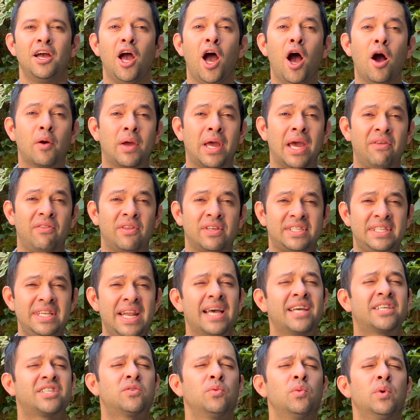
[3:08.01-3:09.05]
Okay, this
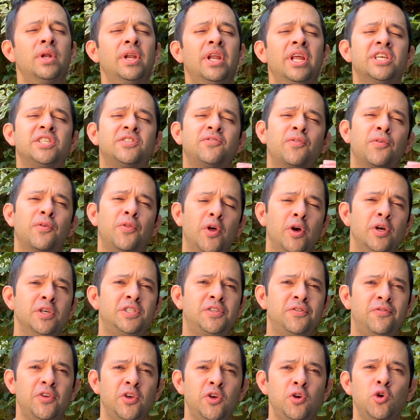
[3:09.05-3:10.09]
next one is for those
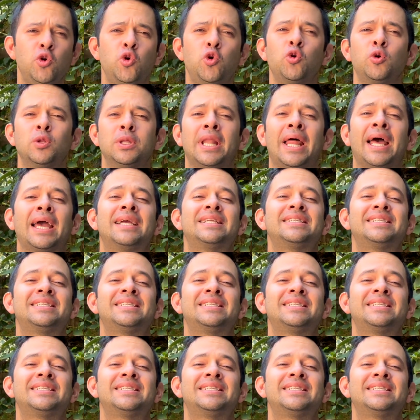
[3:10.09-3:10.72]
of you who like